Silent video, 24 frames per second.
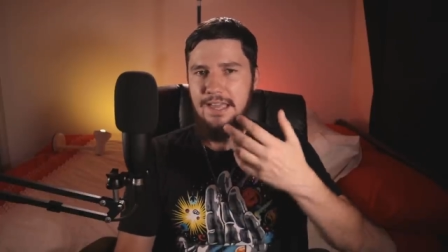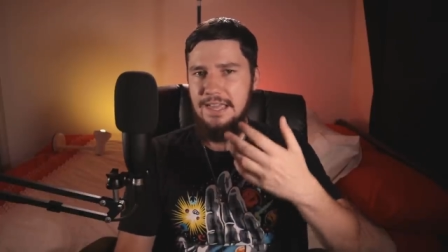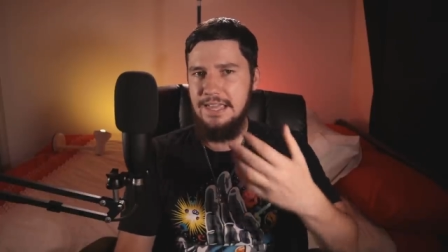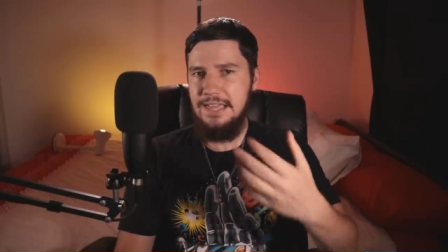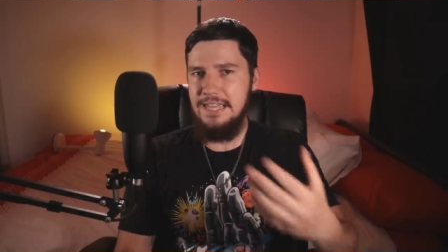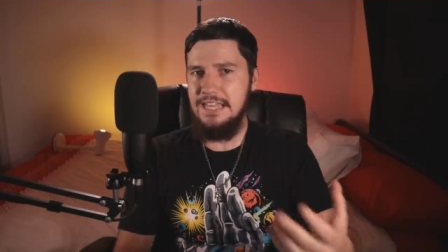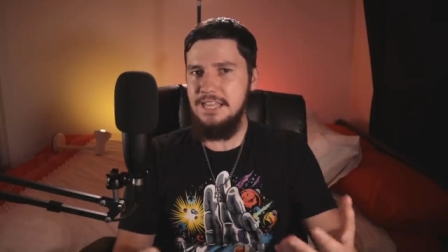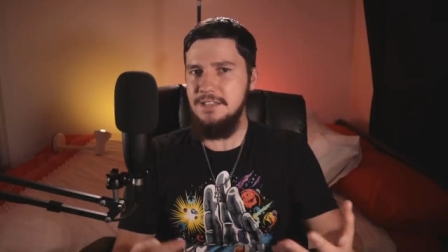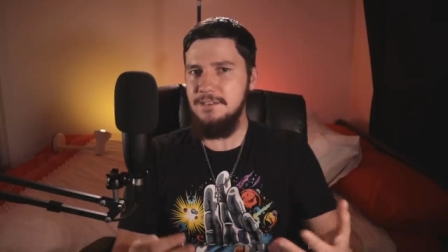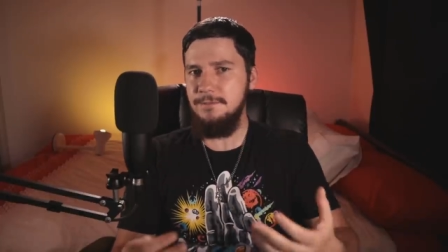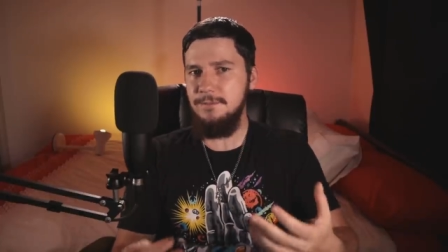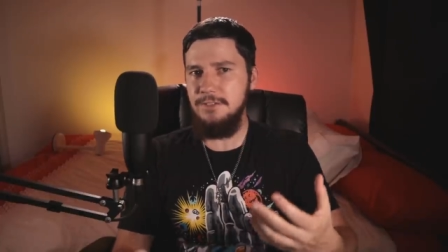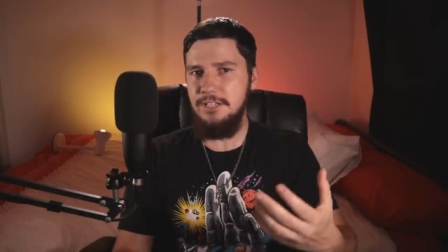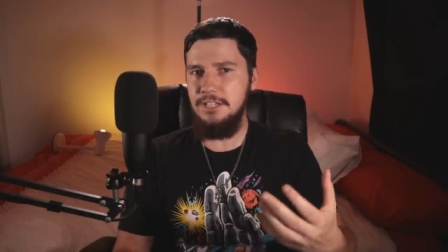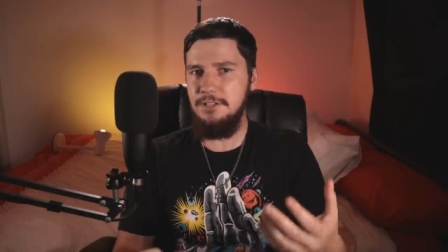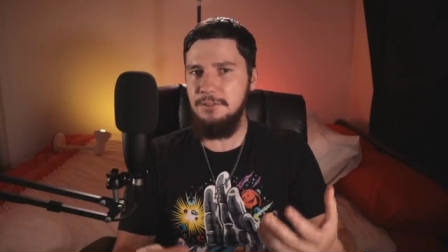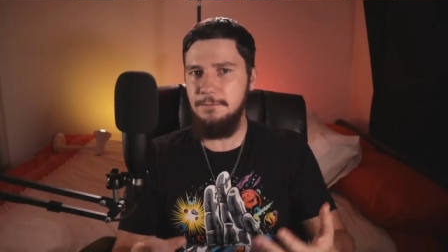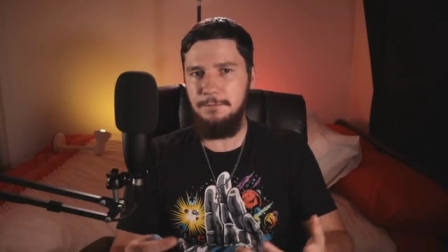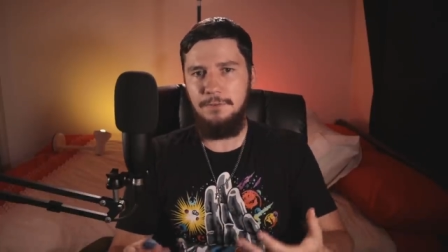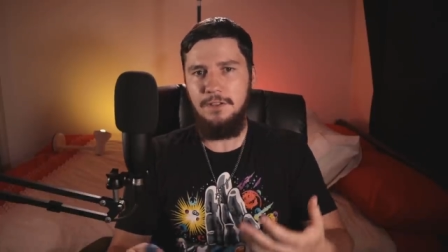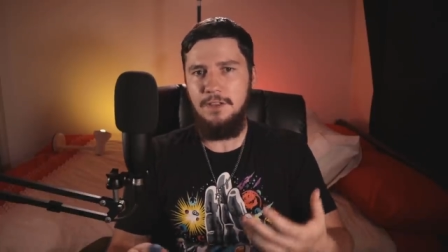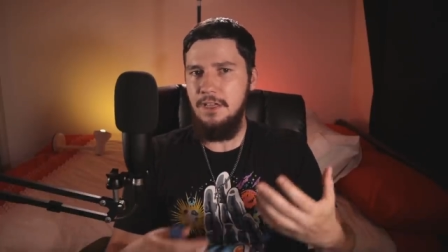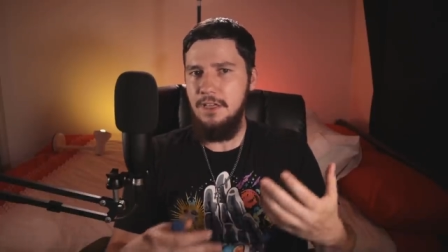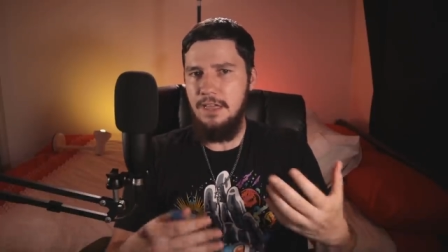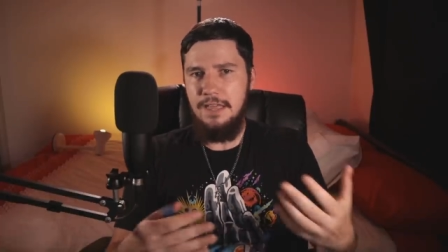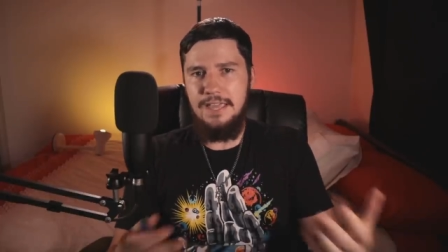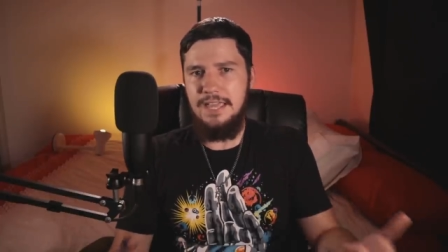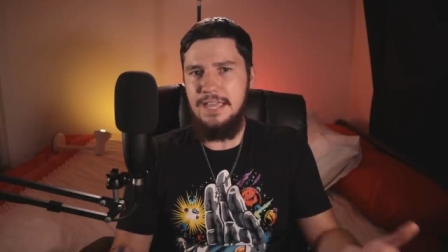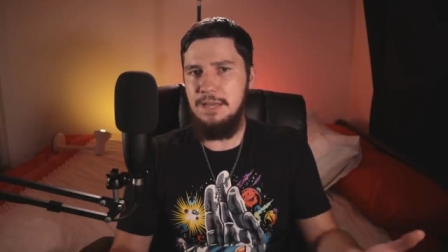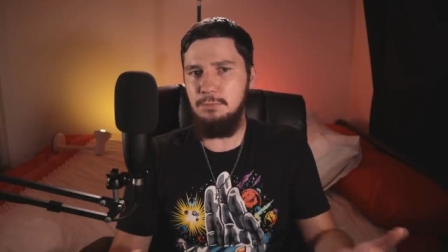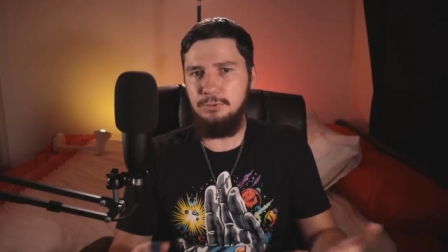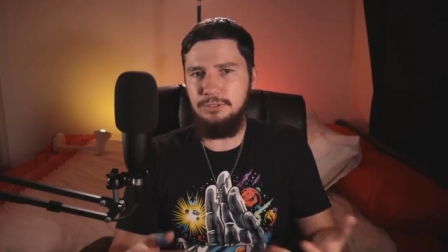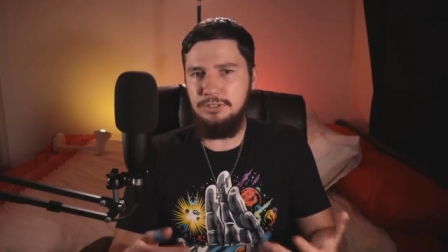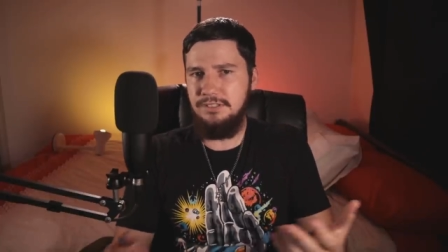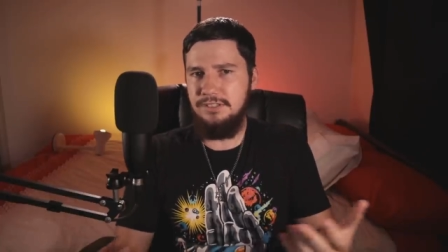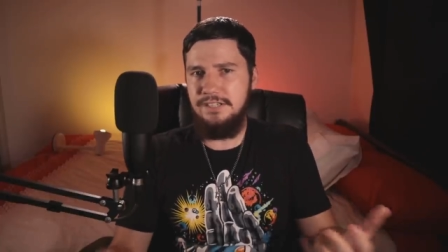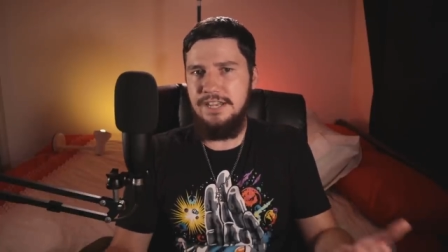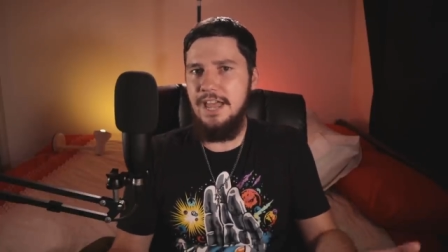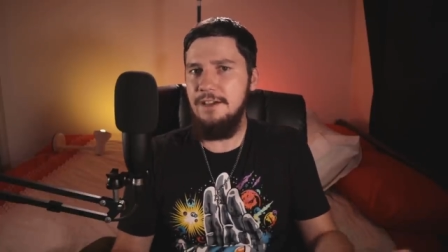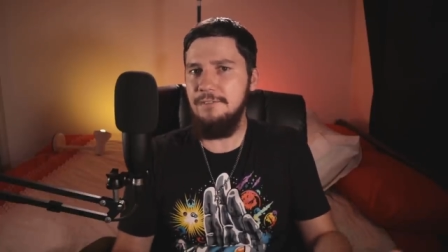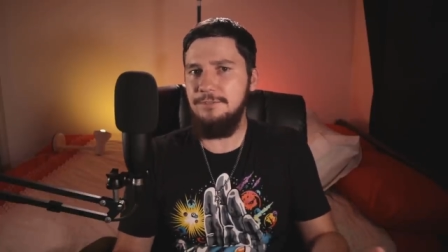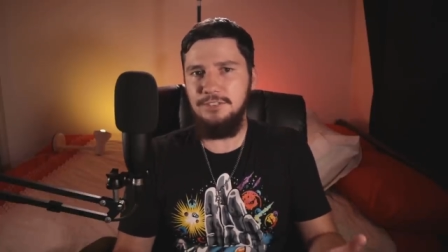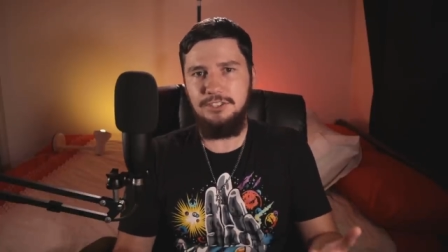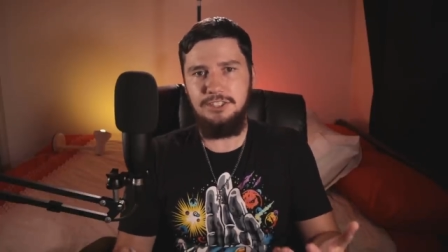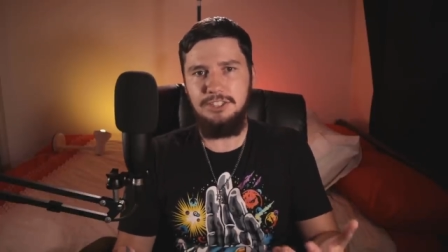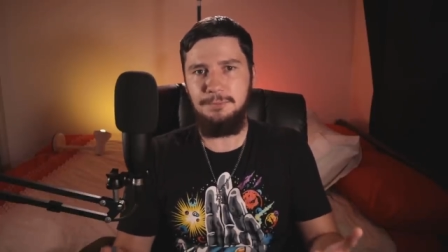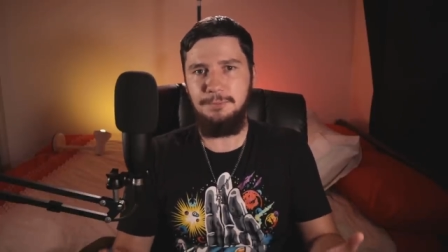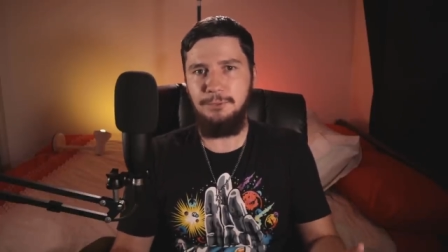even if it was
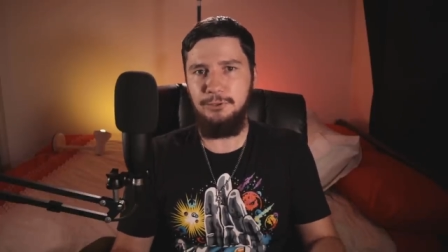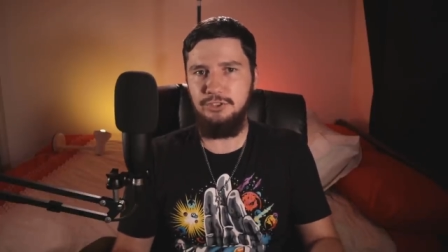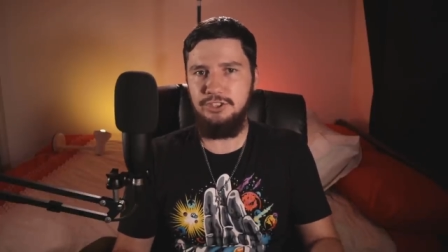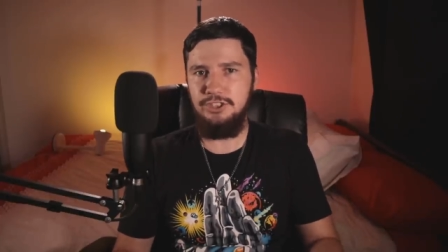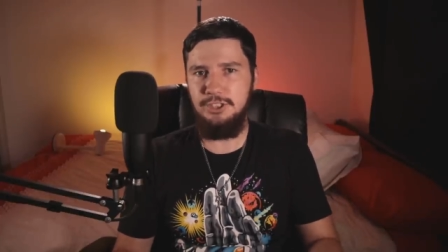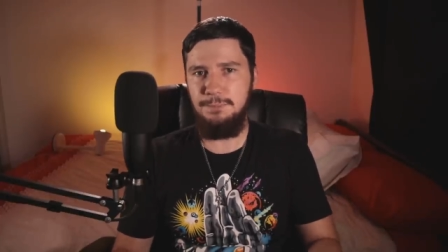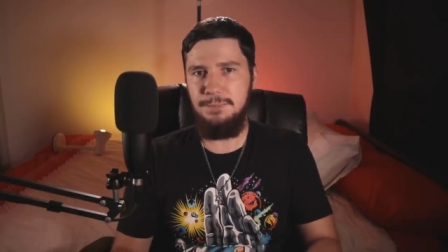never supposed